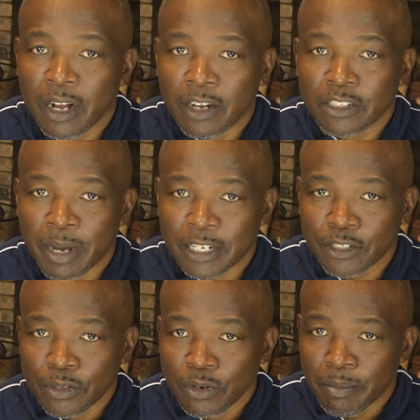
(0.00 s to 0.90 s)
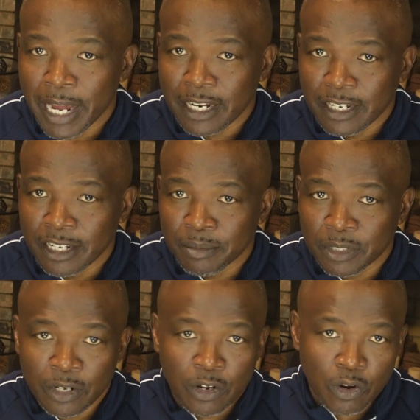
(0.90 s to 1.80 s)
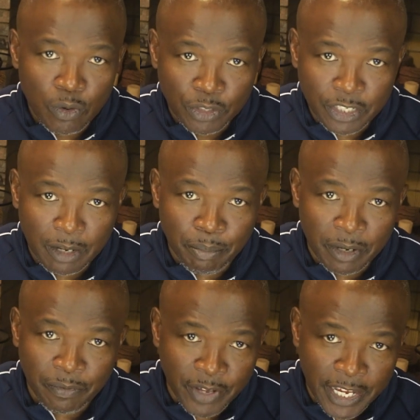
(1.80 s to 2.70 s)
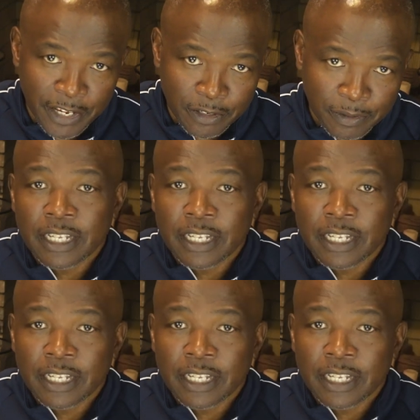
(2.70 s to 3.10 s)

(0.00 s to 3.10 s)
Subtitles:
caused by sewer backups or sump pump failure.